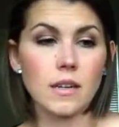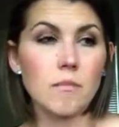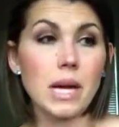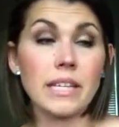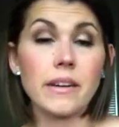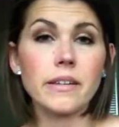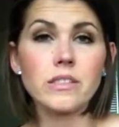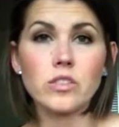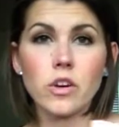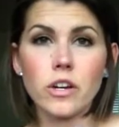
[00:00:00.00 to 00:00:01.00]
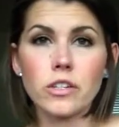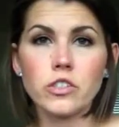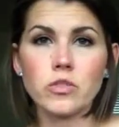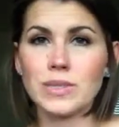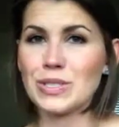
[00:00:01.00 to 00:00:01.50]
My youngest daughter,
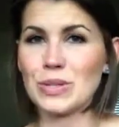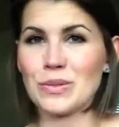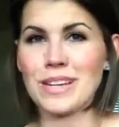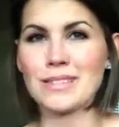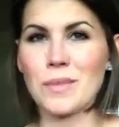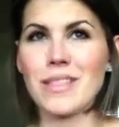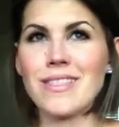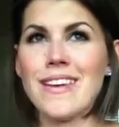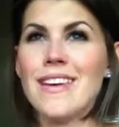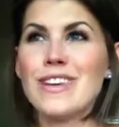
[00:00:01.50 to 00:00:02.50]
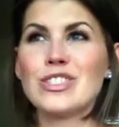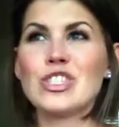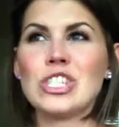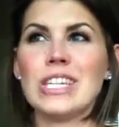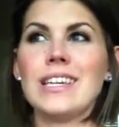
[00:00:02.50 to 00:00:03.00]
she'll be 2 next month,
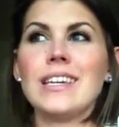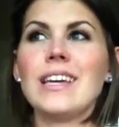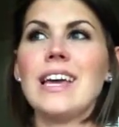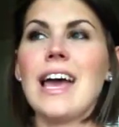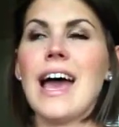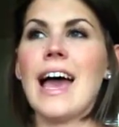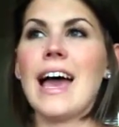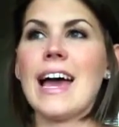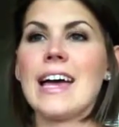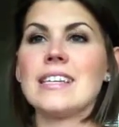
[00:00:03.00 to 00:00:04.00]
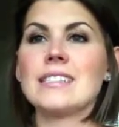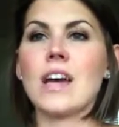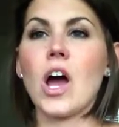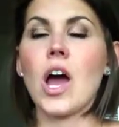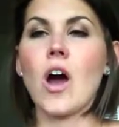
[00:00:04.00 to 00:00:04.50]
she has
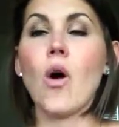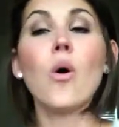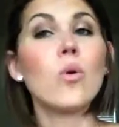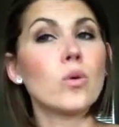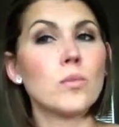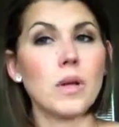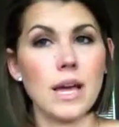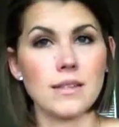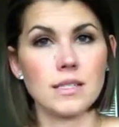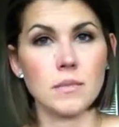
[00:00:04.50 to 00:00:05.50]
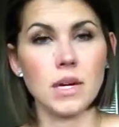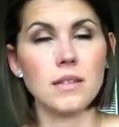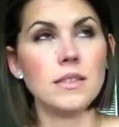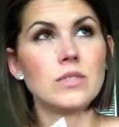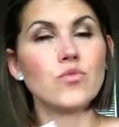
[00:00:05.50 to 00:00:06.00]
horrible eczema.
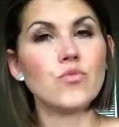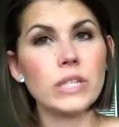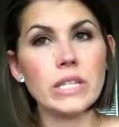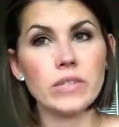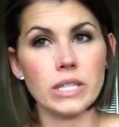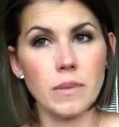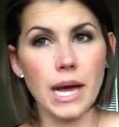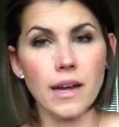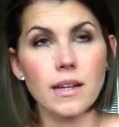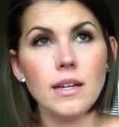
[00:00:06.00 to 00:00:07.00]
It's really, really bad.